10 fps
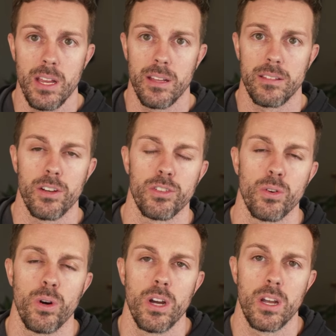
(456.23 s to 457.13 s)
It's
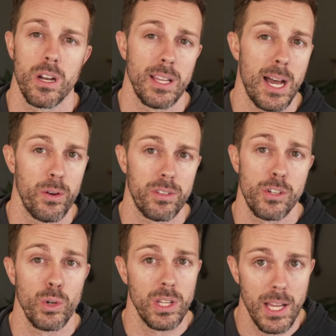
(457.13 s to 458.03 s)
also going to allow us
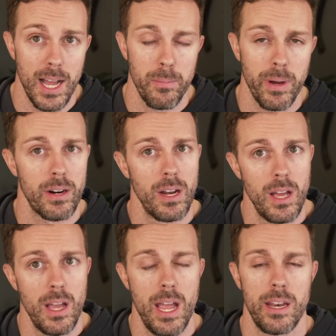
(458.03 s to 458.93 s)
to glide better,
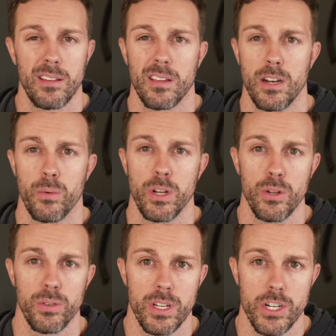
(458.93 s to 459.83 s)
and it's going to
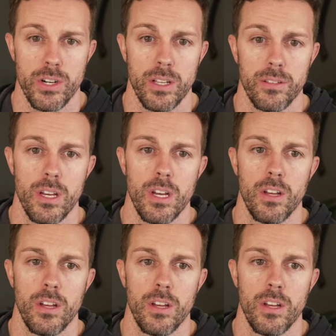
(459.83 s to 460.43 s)
reduce injuries.